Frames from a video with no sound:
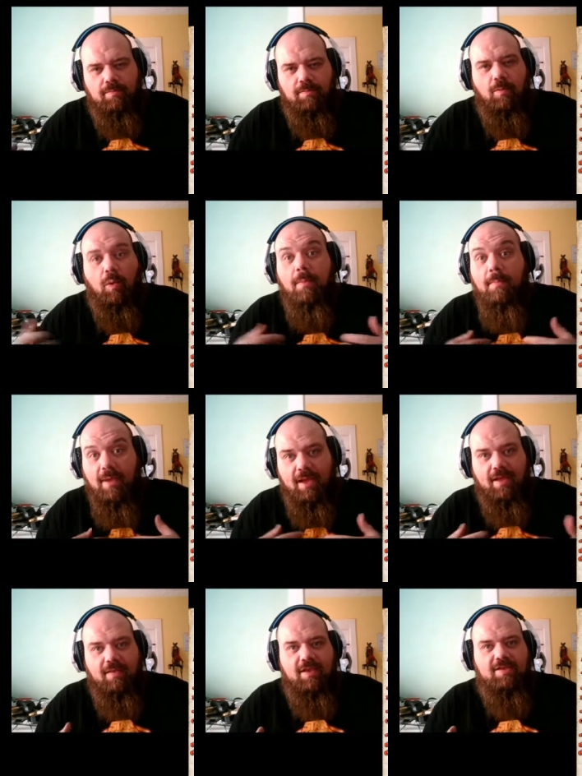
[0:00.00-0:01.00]
or me
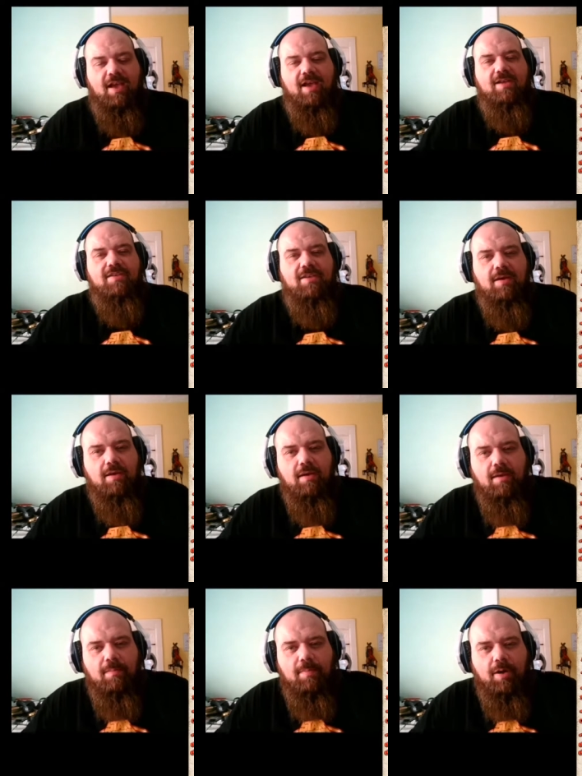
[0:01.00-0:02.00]
in this case,
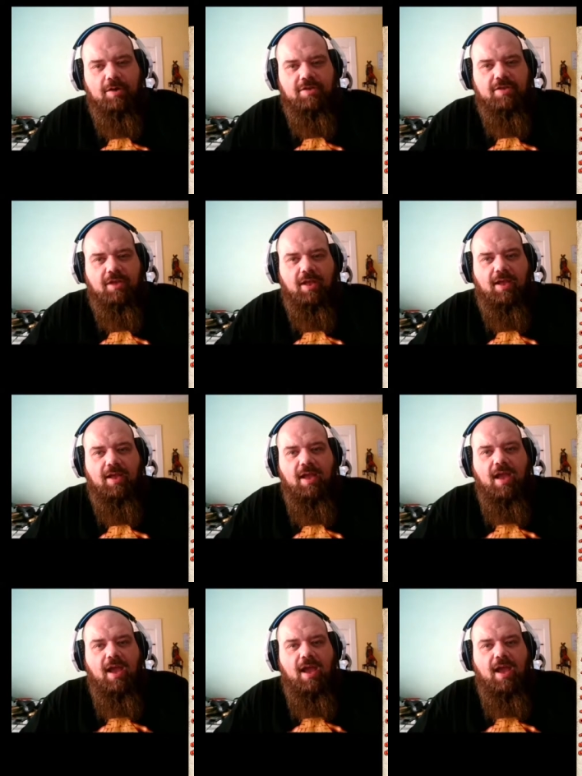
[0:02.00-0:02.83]
personally.